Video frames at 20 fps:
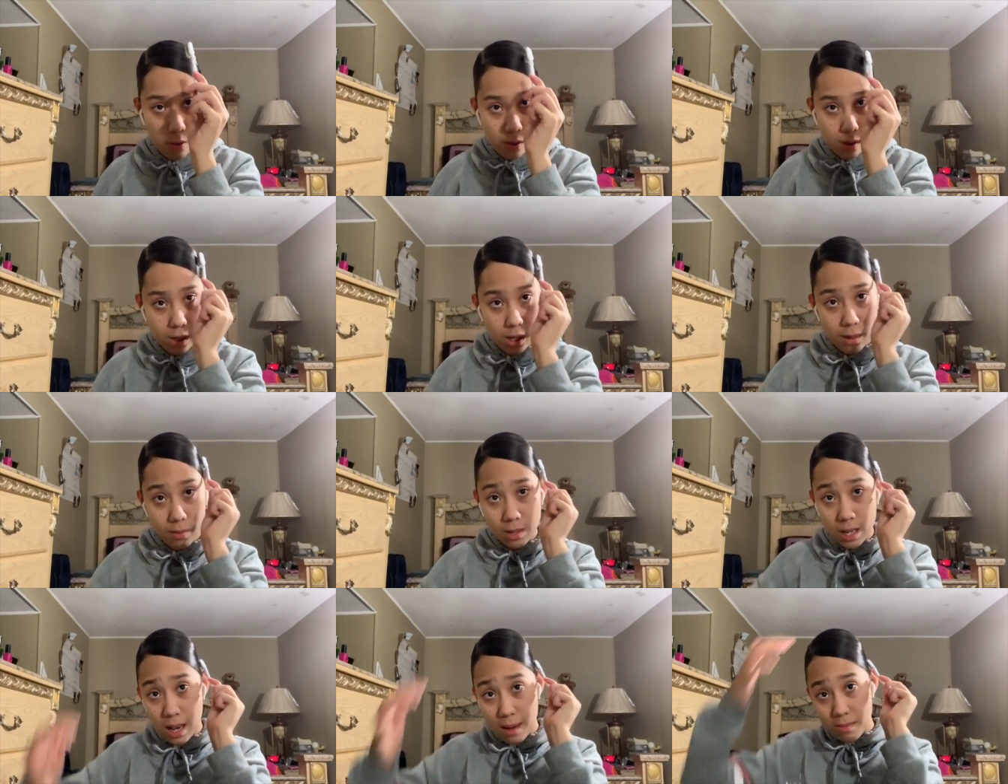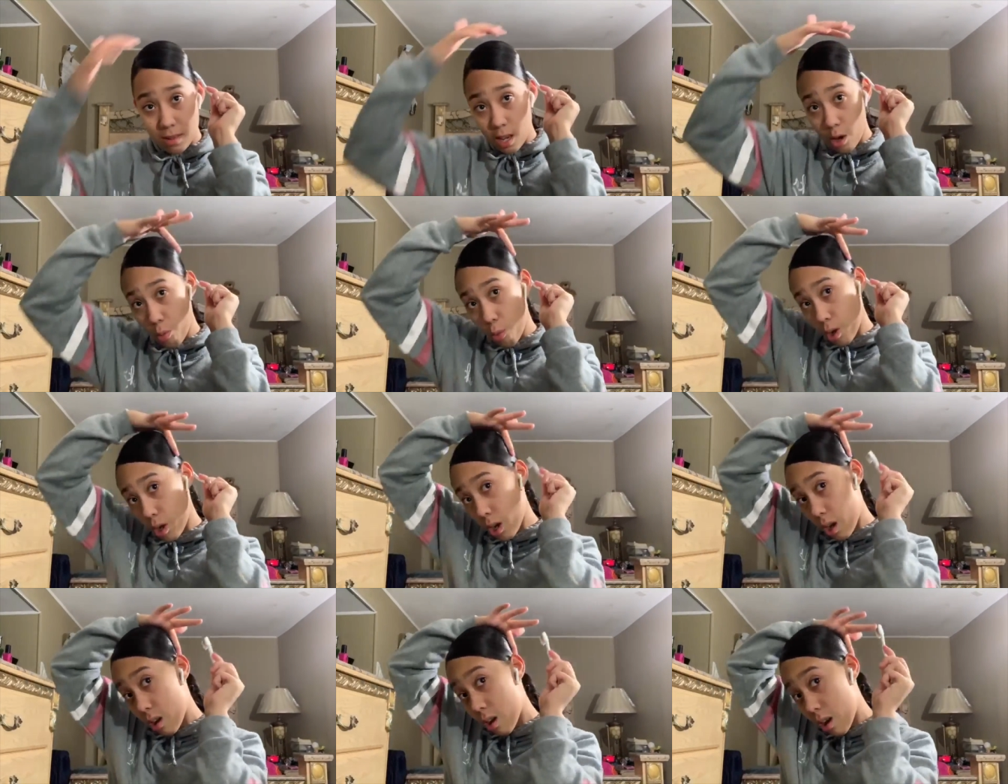sometimes it
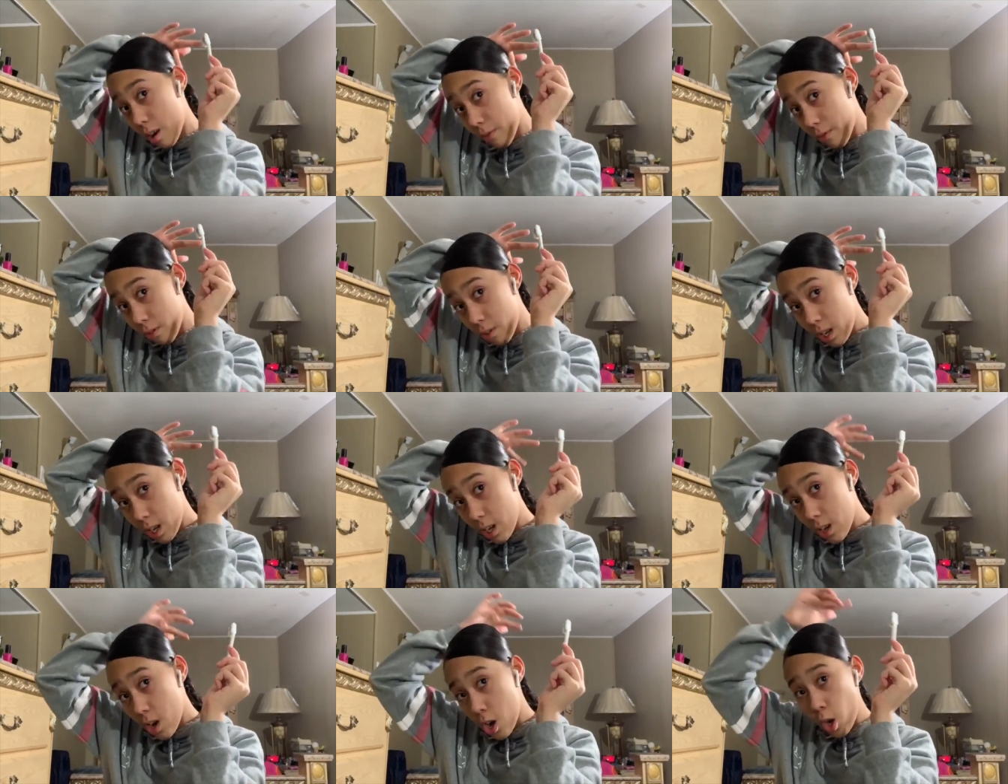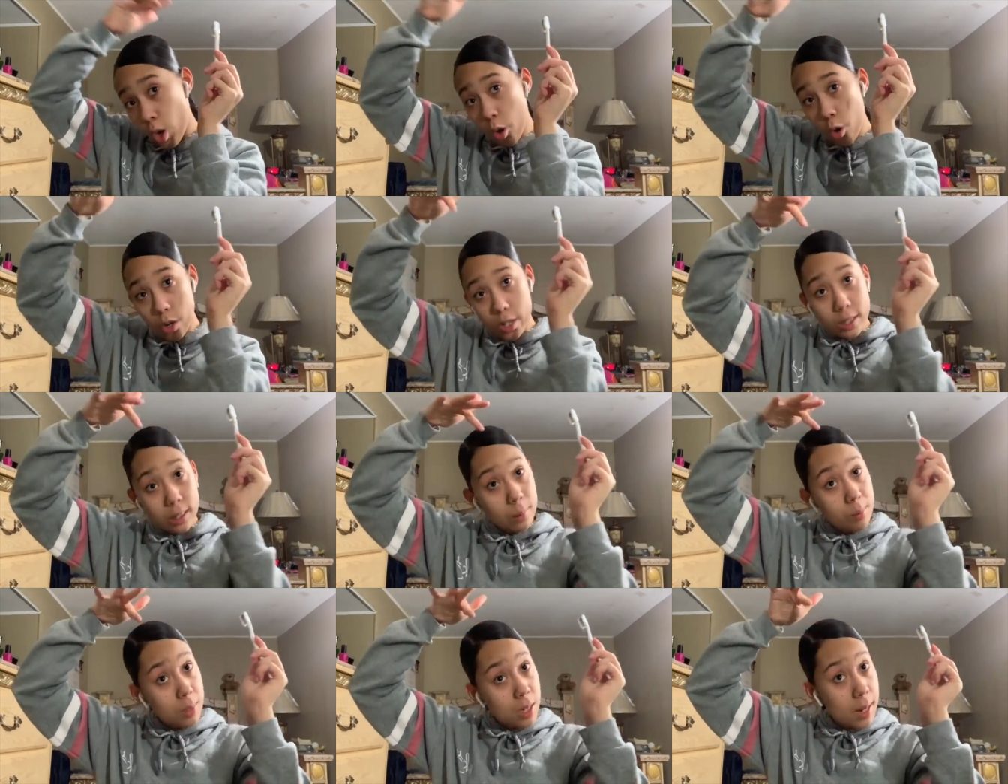would cover it, or
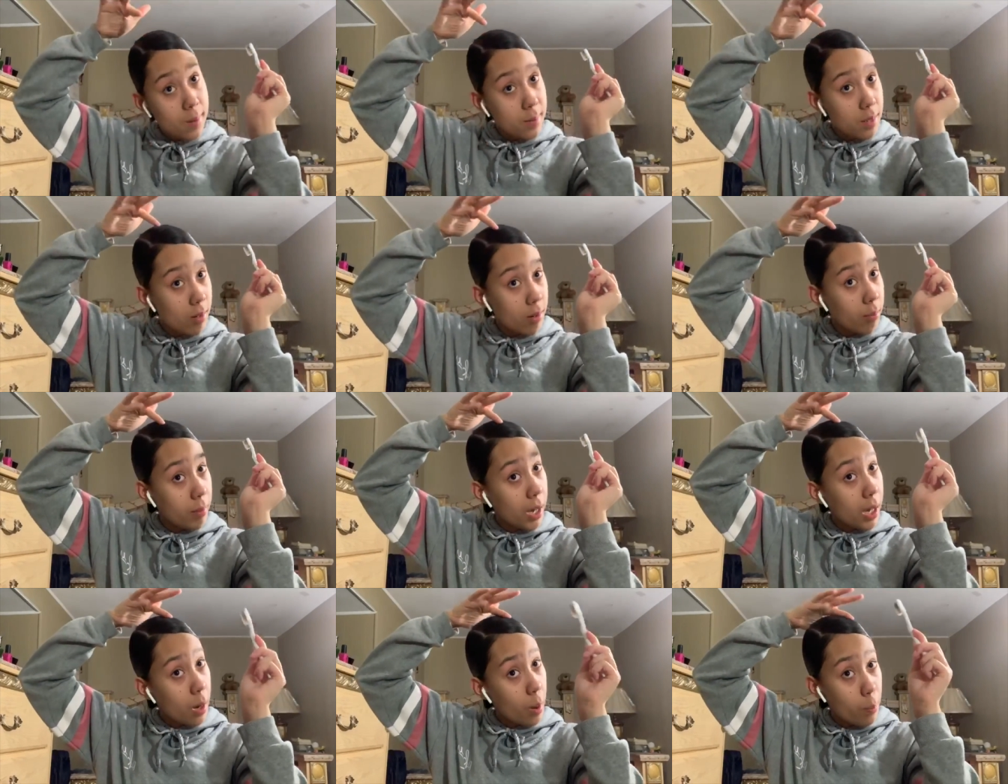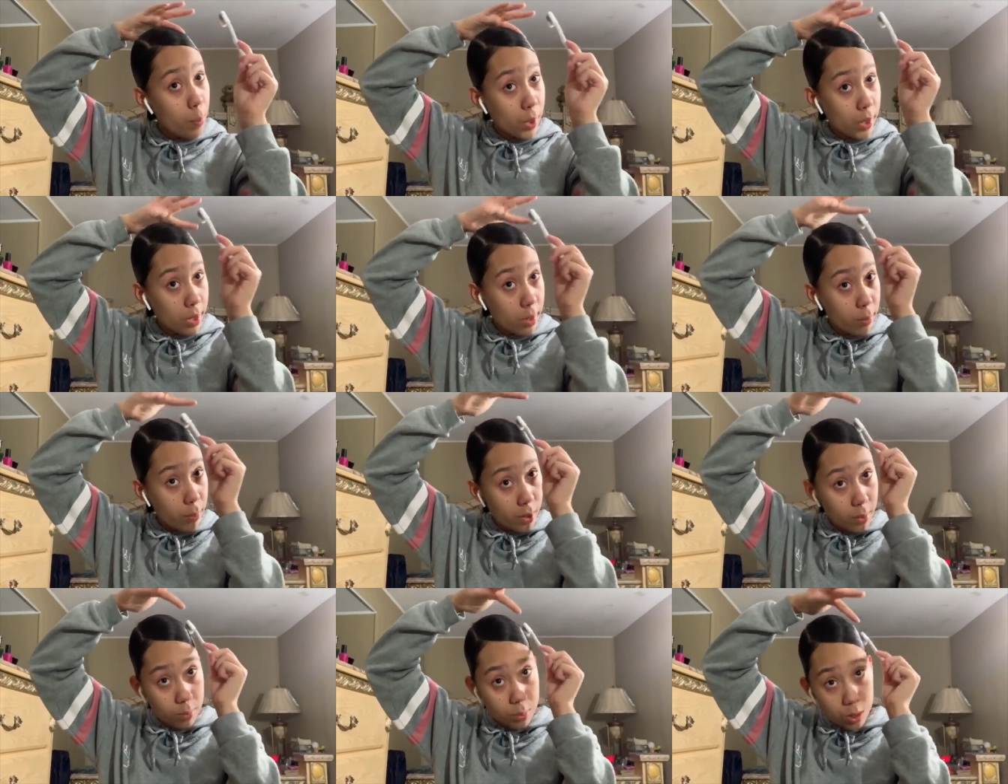sometimes it would make a bigger
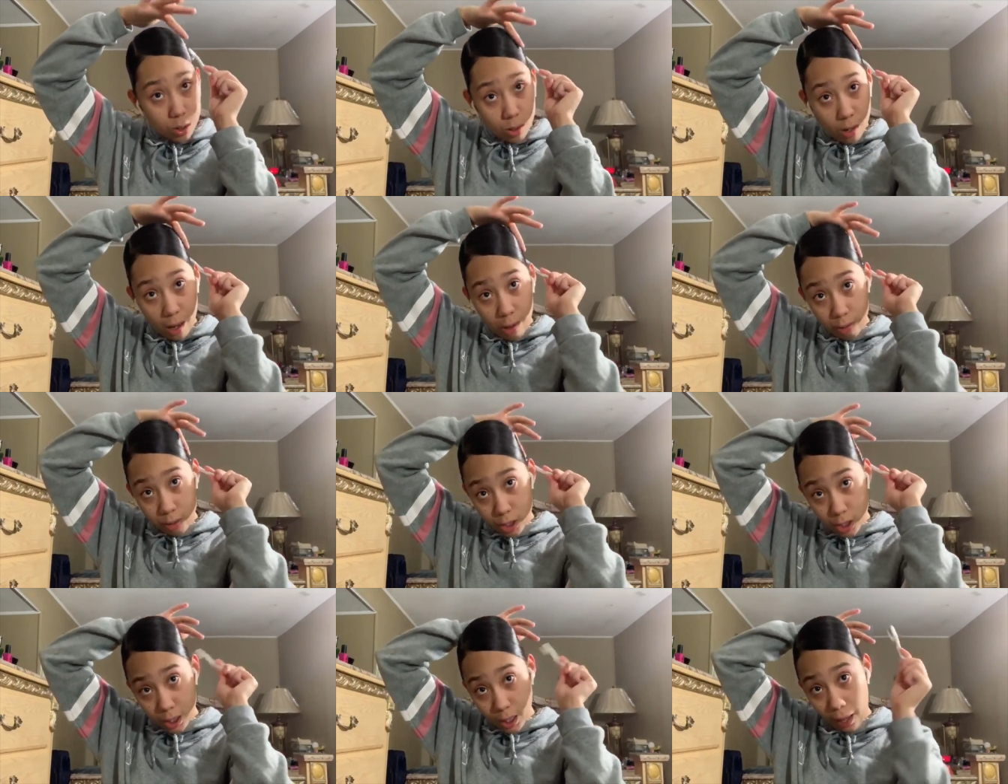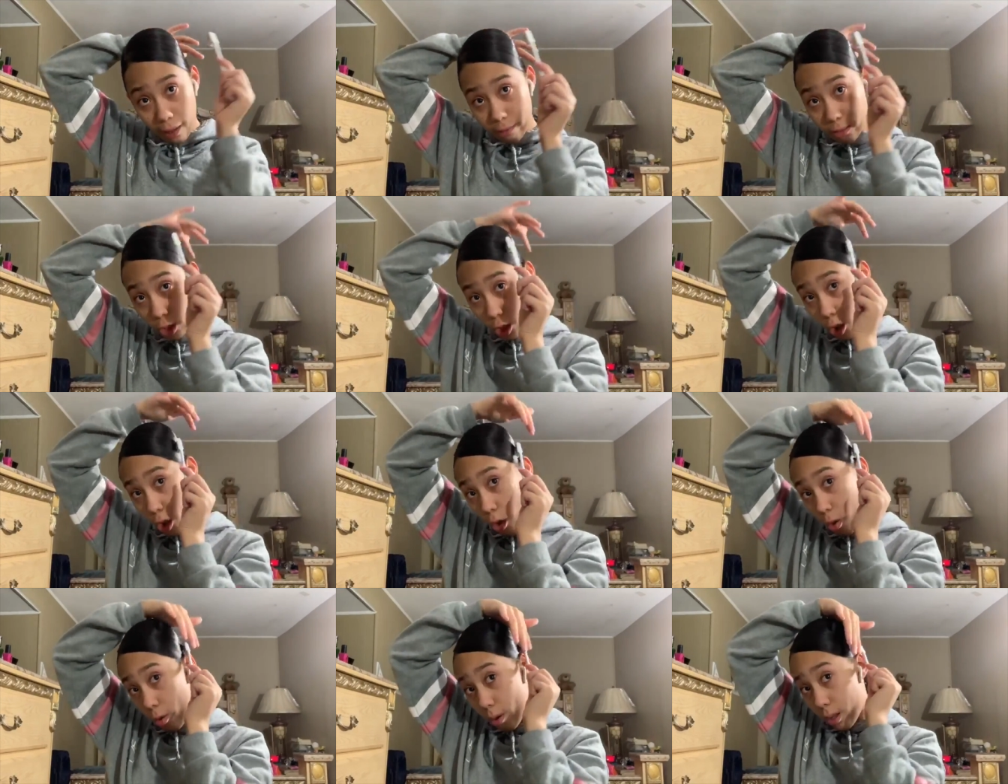bump, so I would just have to
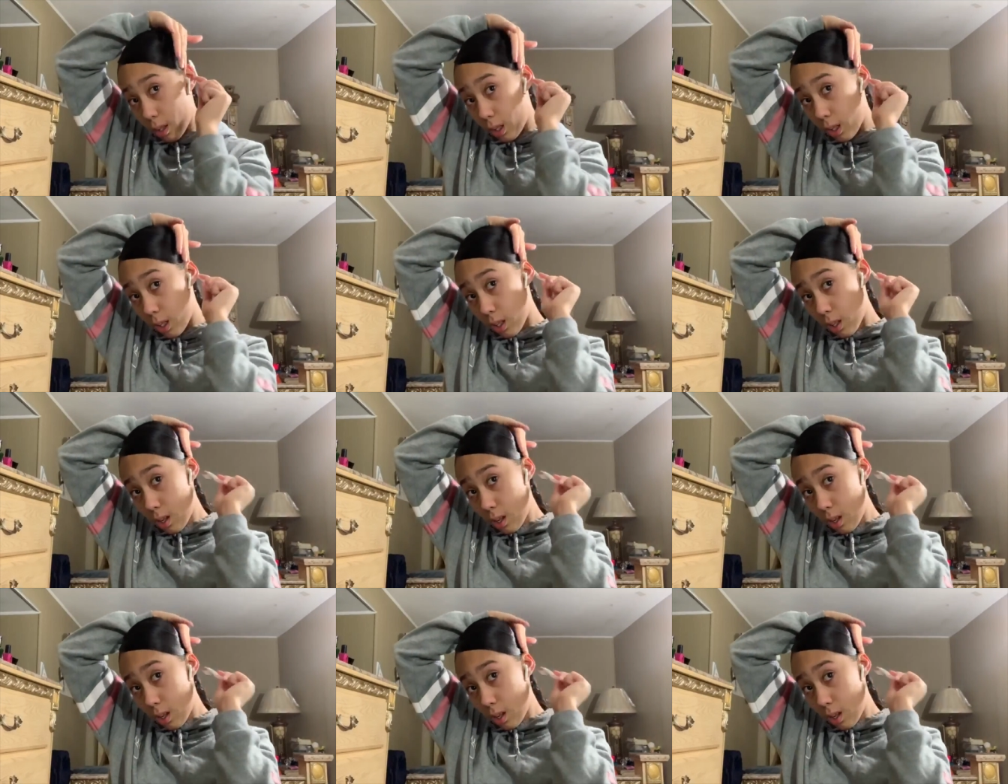go in,